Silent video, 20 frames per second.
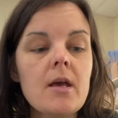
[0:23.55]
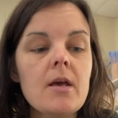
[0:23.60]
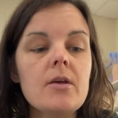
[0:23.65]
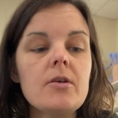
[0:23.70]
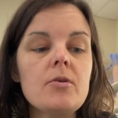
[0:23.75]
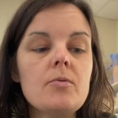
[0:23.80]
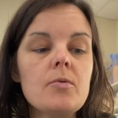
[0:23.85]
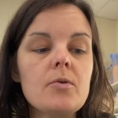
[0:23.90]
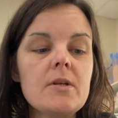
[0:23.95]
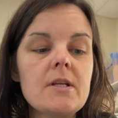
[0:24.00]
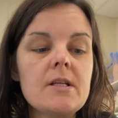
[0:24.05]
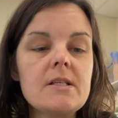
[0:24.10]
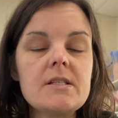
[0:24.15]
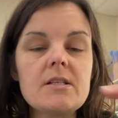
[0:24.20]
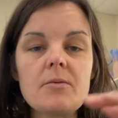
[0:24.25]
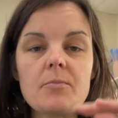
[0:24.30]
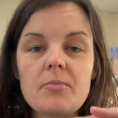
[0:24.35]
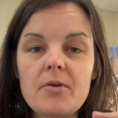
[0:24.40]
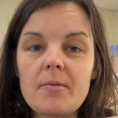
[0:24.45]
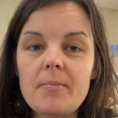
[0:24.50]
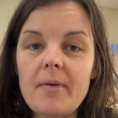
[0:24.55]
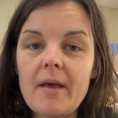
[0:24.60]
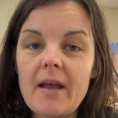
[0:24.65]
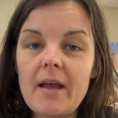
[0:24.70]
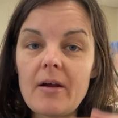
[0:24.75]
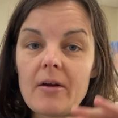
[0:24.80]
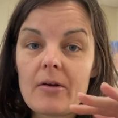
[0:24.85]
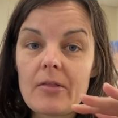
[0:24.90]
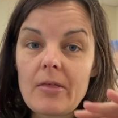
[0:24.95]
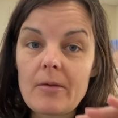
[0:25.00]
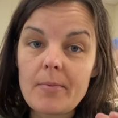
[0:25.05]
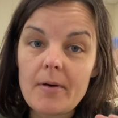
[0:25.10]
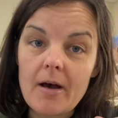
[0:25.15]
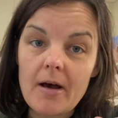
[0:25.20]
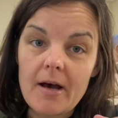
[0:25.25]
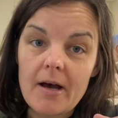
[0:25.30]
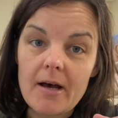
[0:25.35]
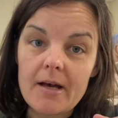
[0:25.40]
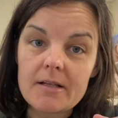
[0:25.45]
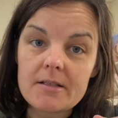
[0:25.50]
You will need to prepare the
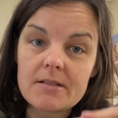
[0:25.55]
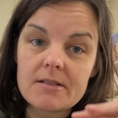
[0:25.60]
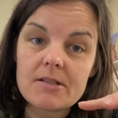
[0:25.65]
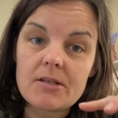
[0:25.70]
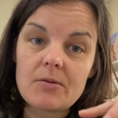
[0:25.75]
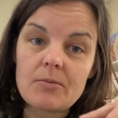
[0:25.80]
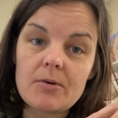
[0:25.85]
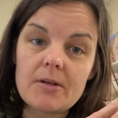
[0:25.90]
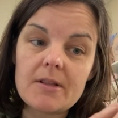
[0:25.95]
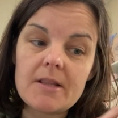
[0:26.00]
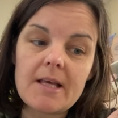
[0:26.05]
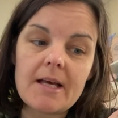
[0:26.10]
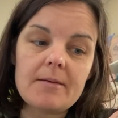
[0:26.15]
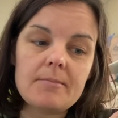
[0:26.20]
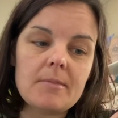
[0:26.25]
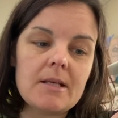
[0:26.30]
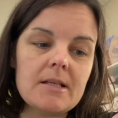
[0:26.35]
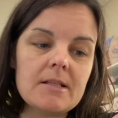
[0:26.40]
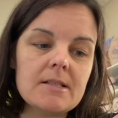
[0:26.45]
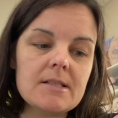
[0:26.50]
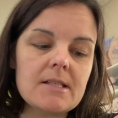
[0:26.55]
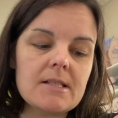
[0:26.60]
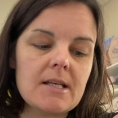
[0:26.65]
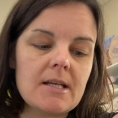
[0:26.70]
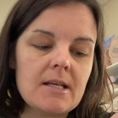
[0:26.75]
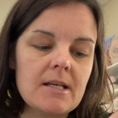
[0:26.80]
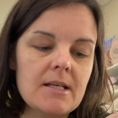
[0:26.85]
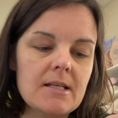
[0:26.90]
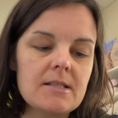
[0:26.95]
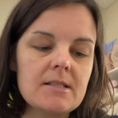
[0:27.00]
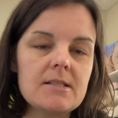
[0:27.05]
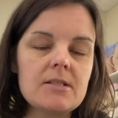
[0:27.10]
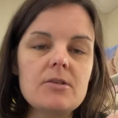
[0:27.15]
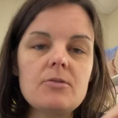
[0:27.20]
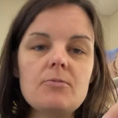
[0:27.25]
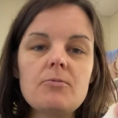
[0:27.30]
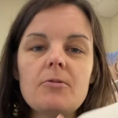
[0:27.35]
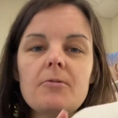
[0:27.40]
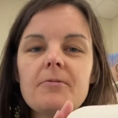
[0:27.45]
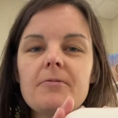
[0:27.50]
pot. So what that means is
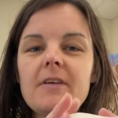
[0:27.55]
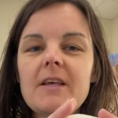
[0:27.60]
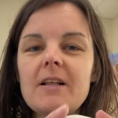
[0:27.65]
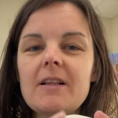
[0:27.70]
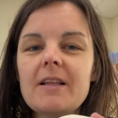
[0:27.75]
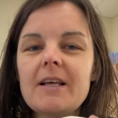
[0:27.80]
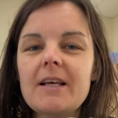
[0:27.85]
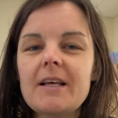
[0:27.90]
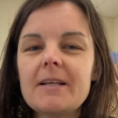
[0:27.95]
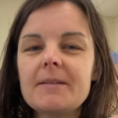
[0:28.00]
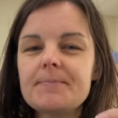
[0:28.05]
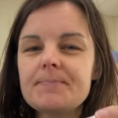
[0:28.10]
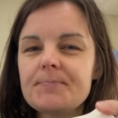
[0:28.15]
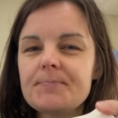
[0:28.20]
you will feel it.